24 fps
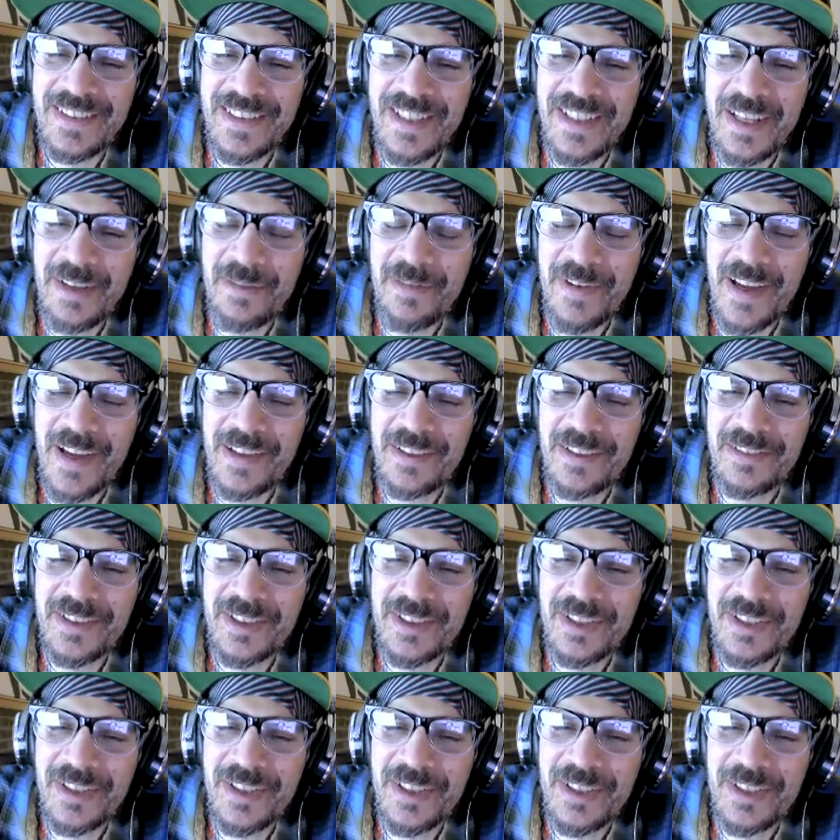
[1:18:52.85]
if I
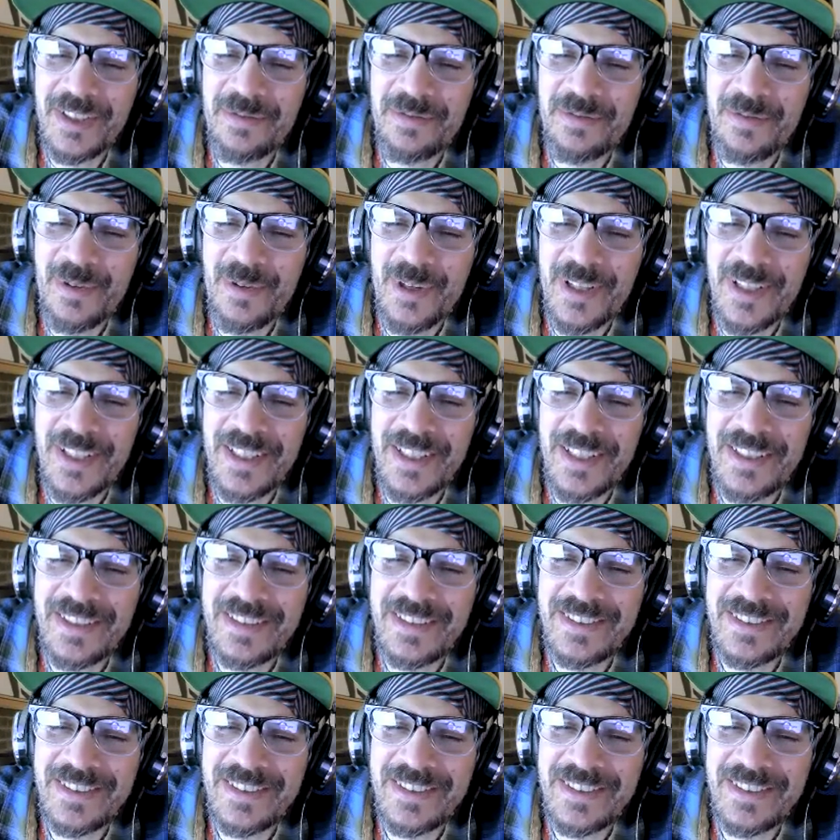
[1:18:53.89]
could afford it.